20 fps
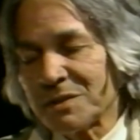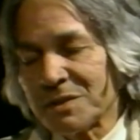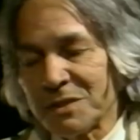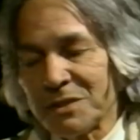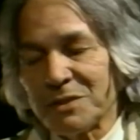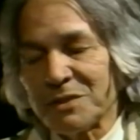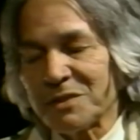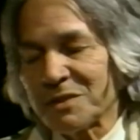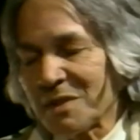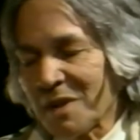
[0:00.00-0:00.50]

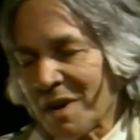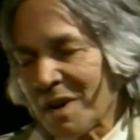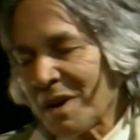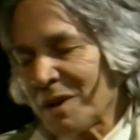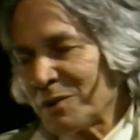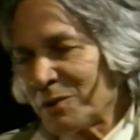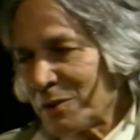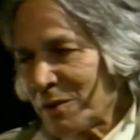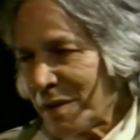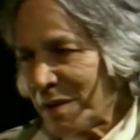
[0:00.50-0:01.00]
since I
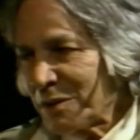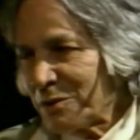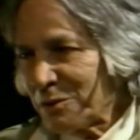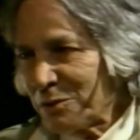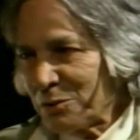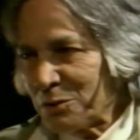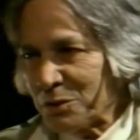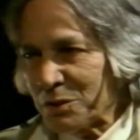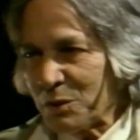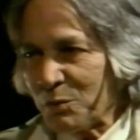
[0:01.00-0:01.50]
don't like to
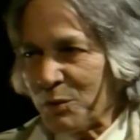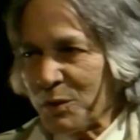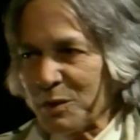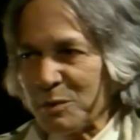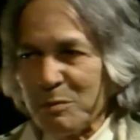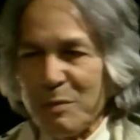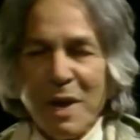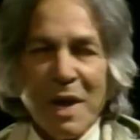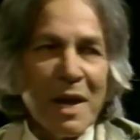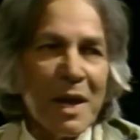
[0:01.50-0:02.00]
use the word
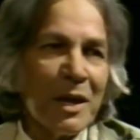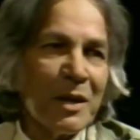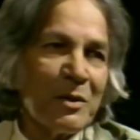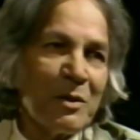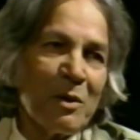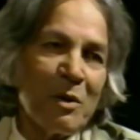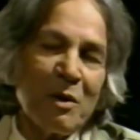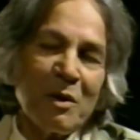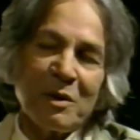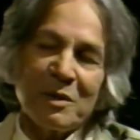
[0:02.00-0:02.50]
man
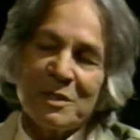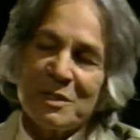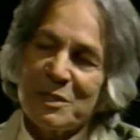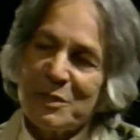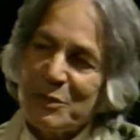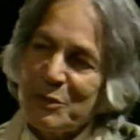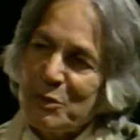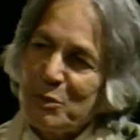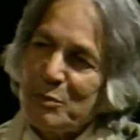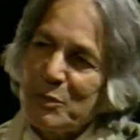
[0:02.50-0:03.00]
or
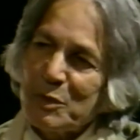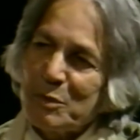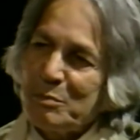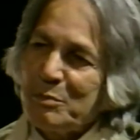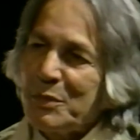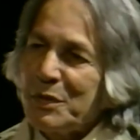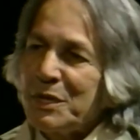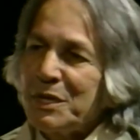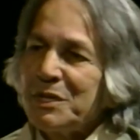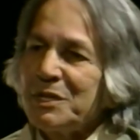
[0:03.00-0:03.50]
a human
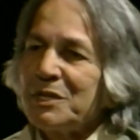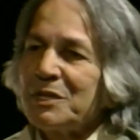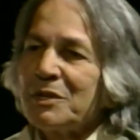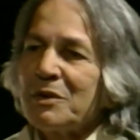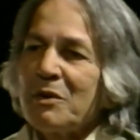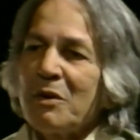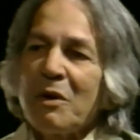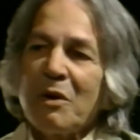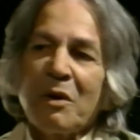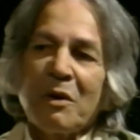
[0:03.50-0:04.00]

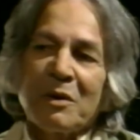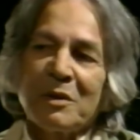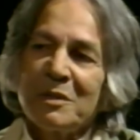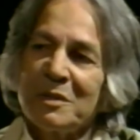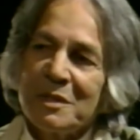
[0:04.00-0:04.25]
being or